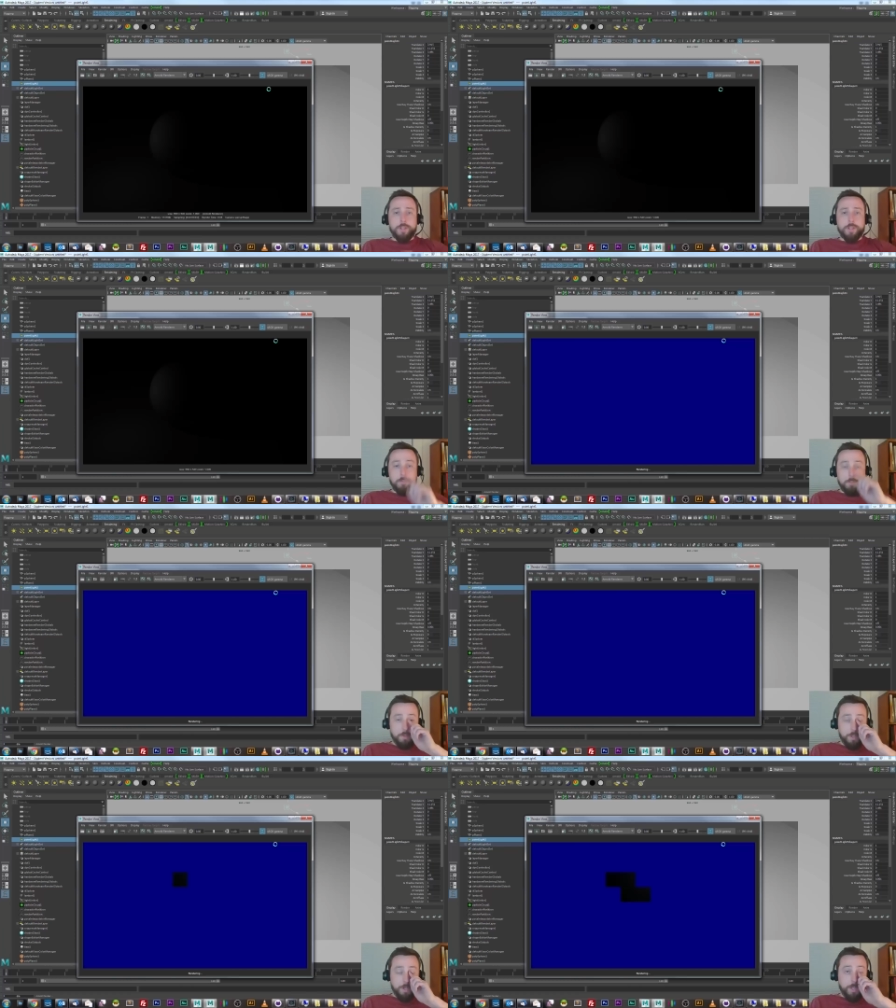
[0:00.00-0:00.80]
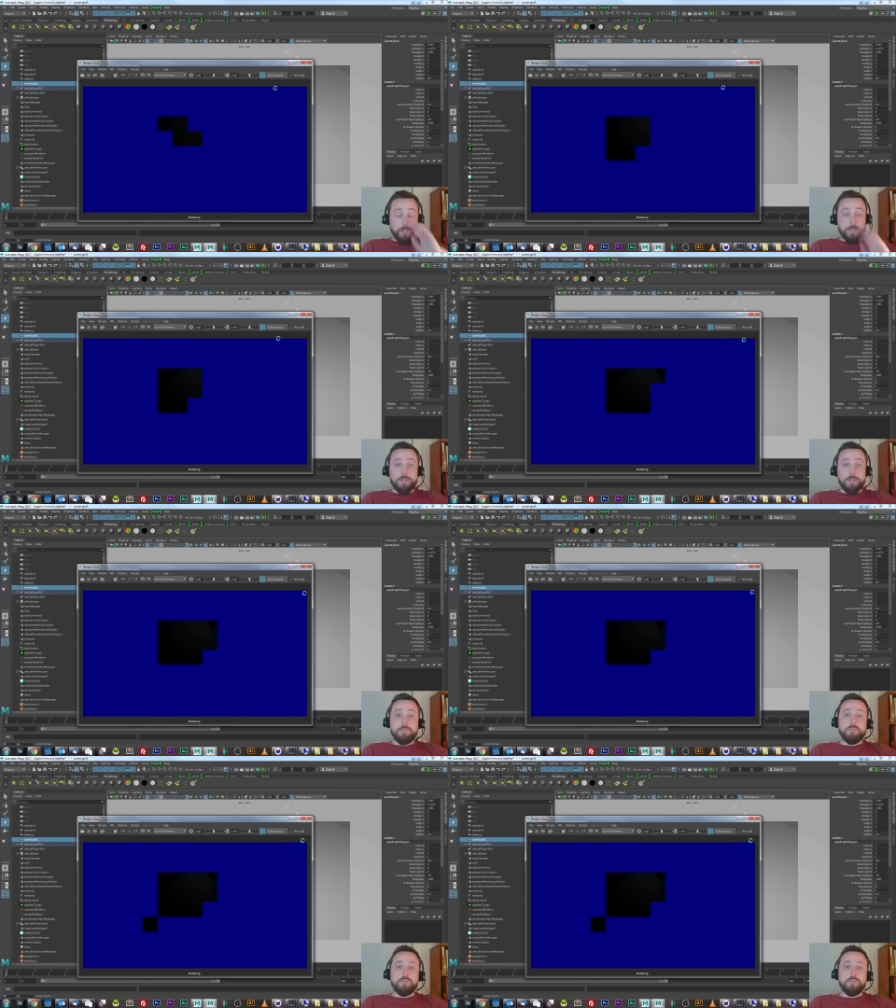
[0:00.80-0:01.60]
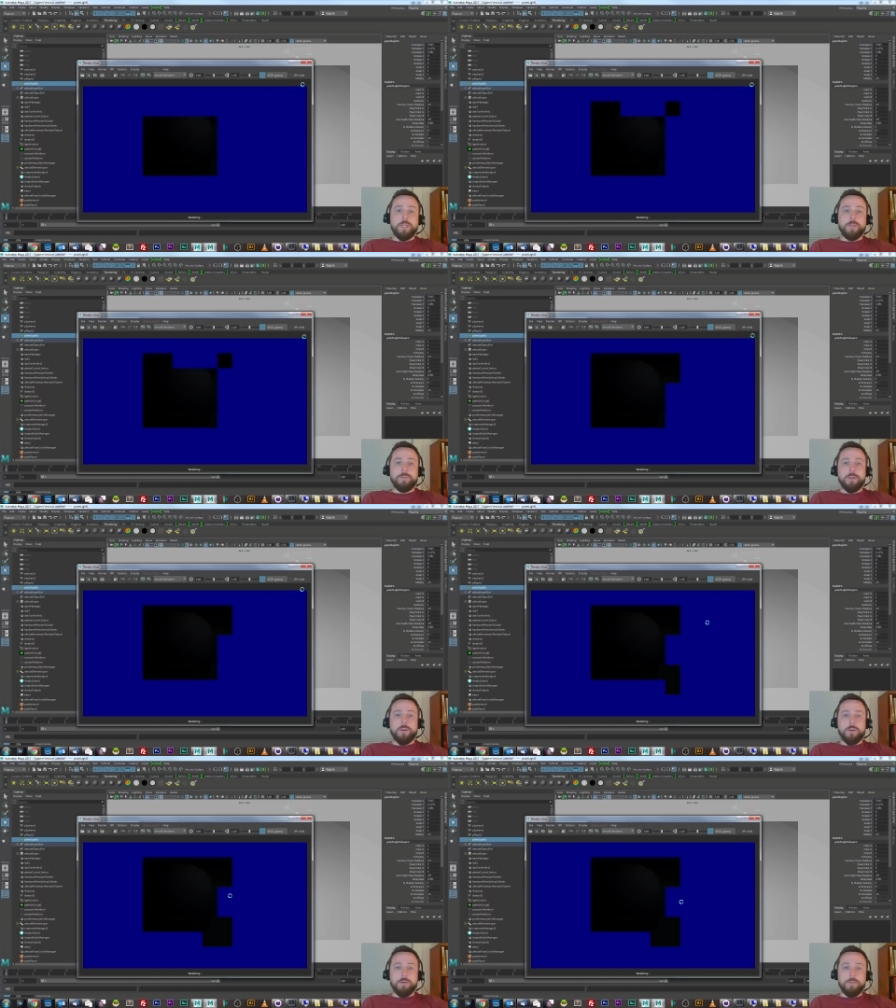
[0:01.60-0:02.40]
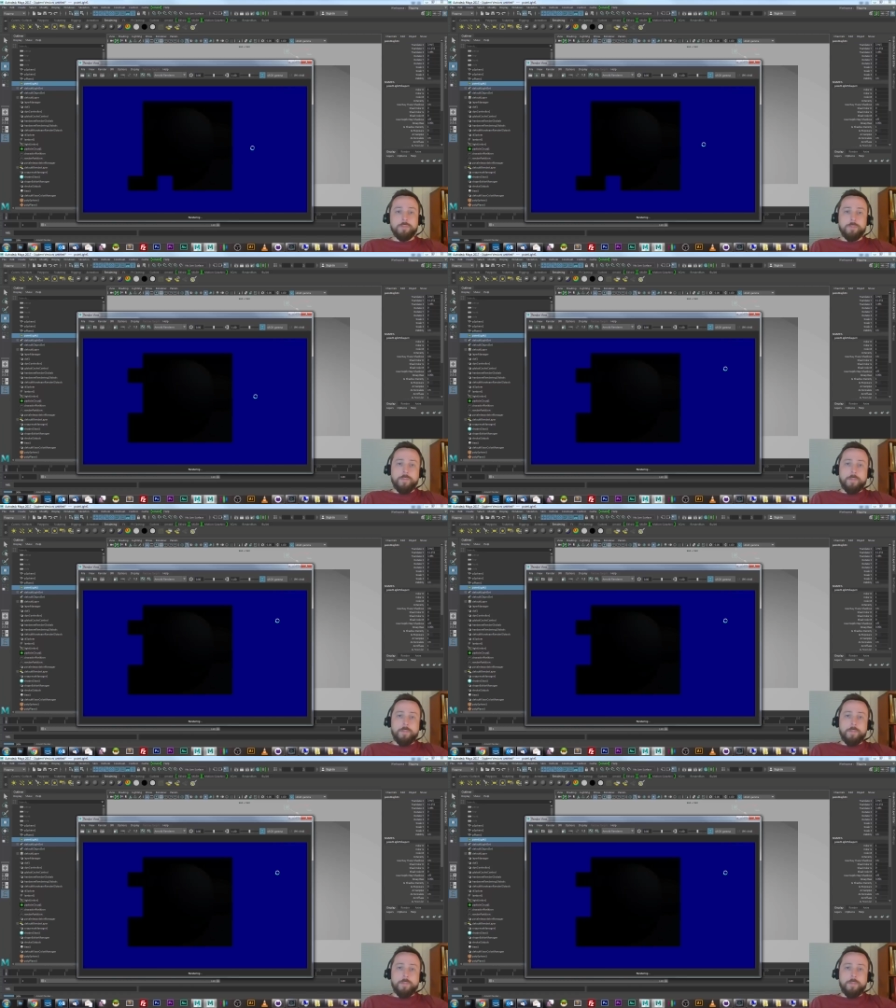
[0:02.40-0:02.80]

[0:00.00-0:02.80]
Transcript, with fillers: see that it gets even darker.